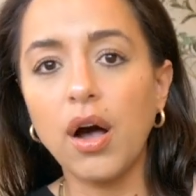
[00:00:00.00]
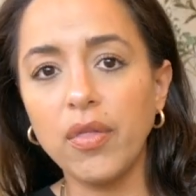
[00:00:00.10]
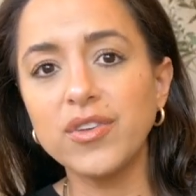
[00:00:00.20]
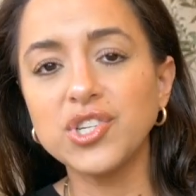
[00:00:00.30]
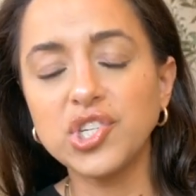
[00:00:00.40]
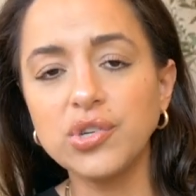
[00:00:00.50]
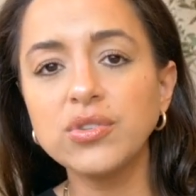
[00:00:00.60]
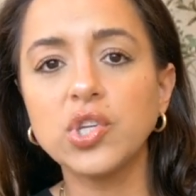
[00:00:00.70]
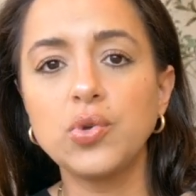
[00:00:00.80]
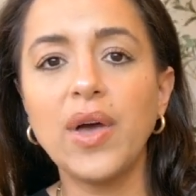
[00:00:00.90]
on the
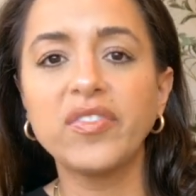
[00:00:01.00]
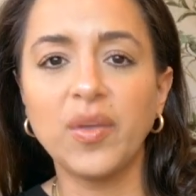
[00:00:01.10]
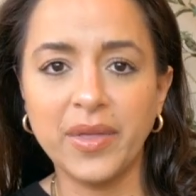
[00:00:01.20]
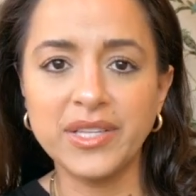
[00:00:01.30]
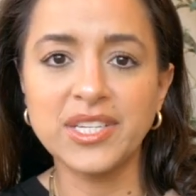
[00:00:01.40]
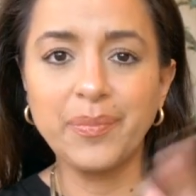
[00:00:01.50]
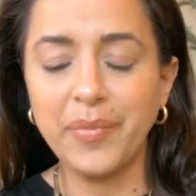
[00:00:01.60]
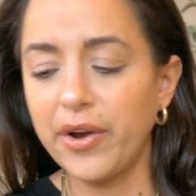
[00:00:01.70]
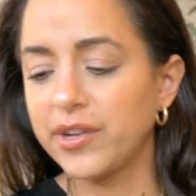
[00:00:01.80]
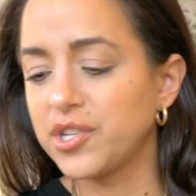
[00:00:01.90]
shoot. So you have something to
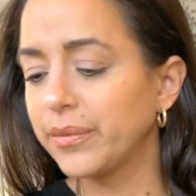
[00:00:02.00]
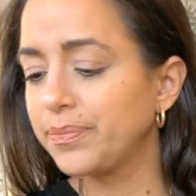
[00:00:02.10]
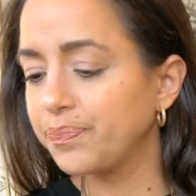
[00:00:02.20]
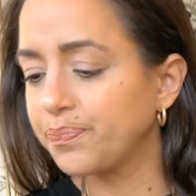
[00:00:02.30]
compare it to.